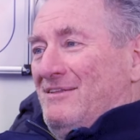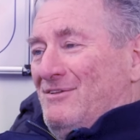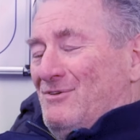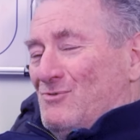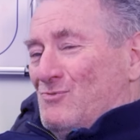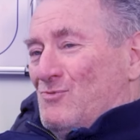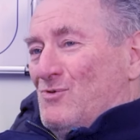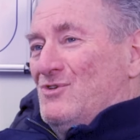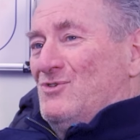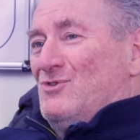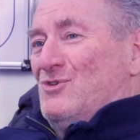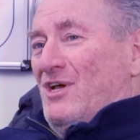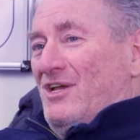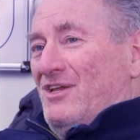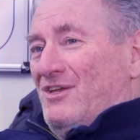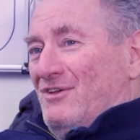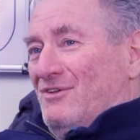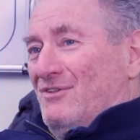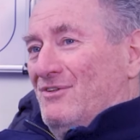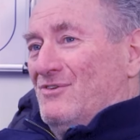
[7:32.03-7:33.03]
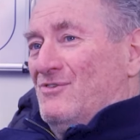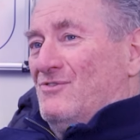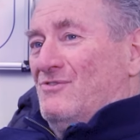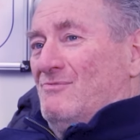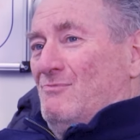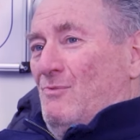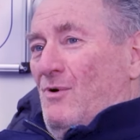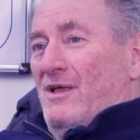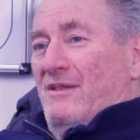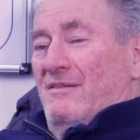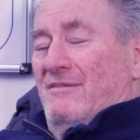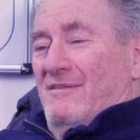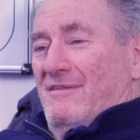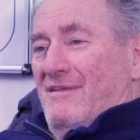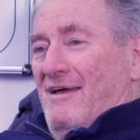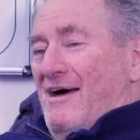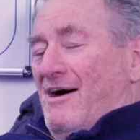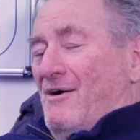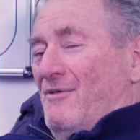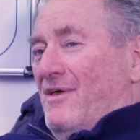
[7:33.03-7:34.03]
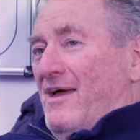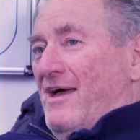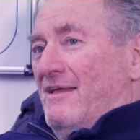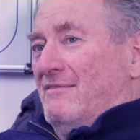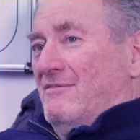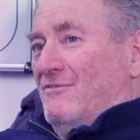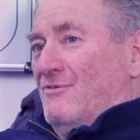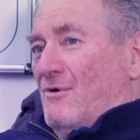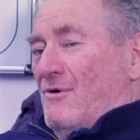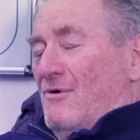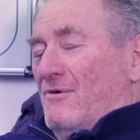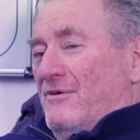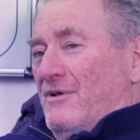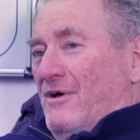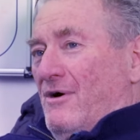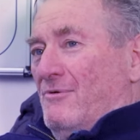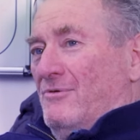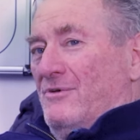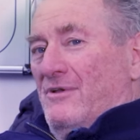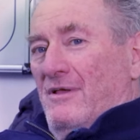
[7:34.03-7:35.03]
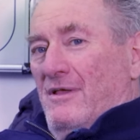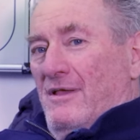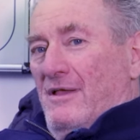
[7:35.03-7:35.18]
it's ridiculous how that turned out.